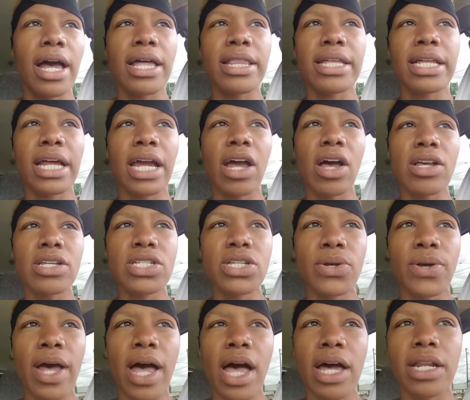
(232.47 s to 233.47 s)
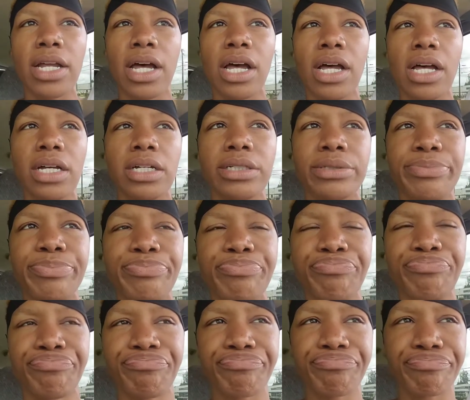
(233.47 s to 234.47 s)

And then I also got um,